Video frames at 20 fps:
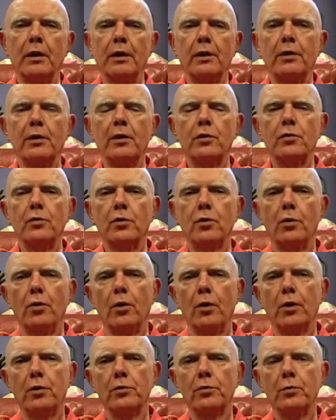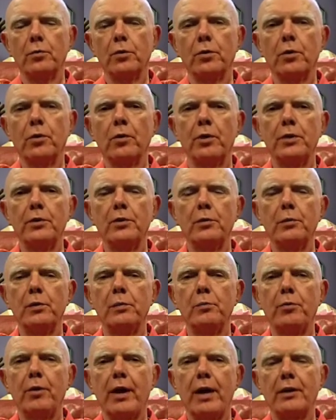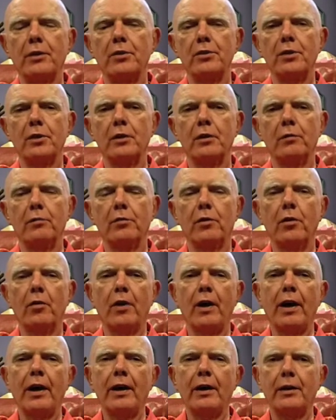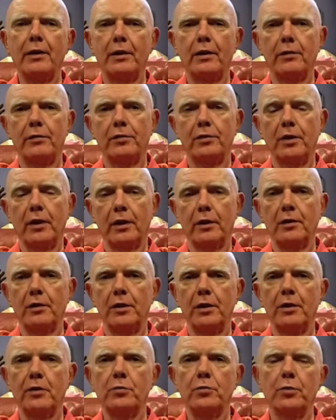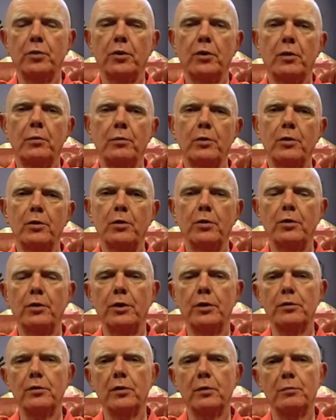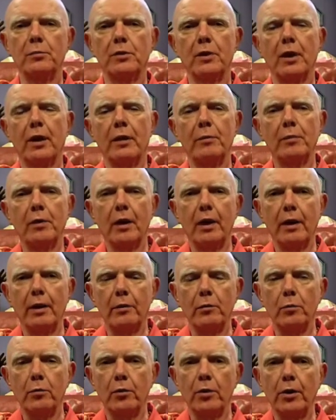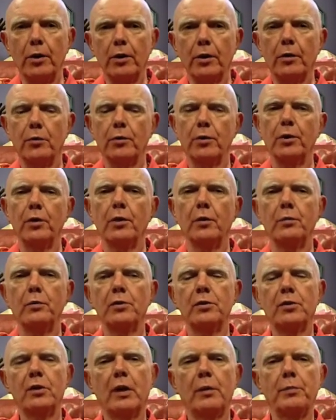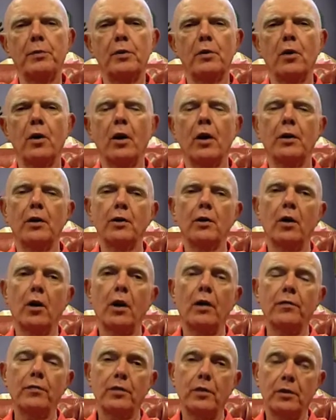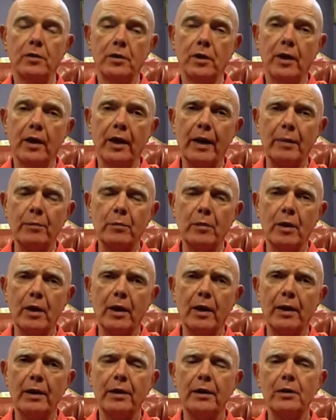In this course, we're going to be practicing a variety of techniques. We're going to be doing some timeline work. We're going to be stepping on and off the timeline.